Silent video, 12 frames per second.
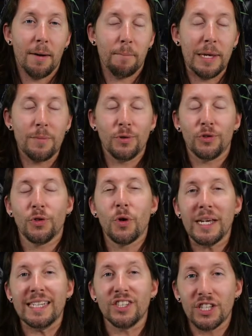People do
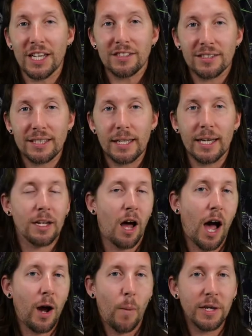not ingest in
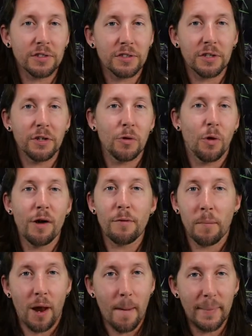ayahuasca or other
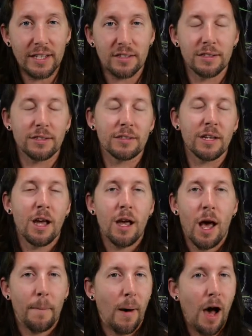plant medicines
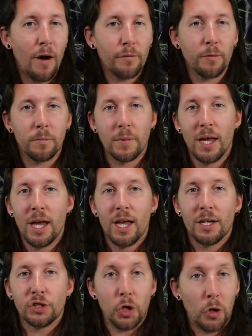apart from
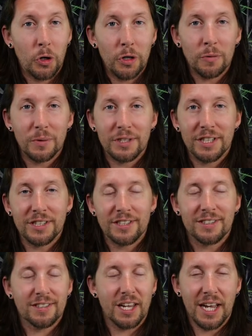chocolate, which
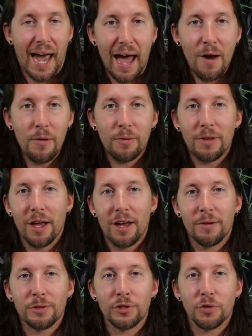is cacao,
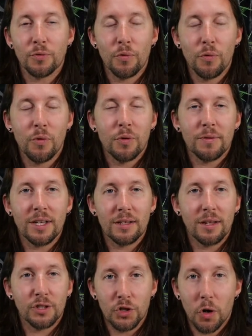which is the raw
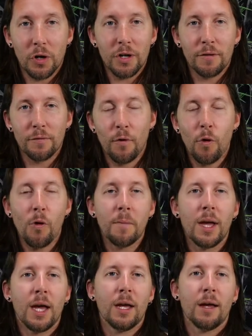chocolate
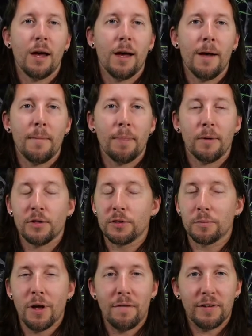form, which is
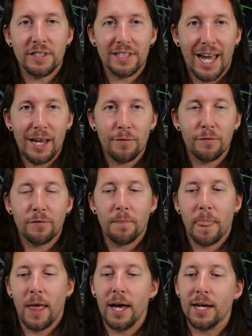perfectly safe.
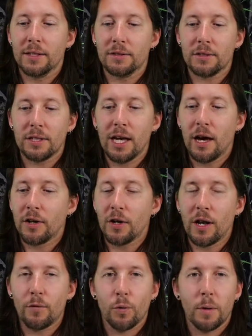And yeah, I
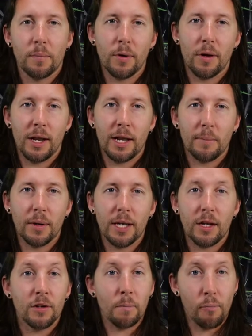don't ever want to put anybody
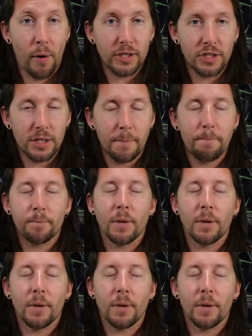under pressure.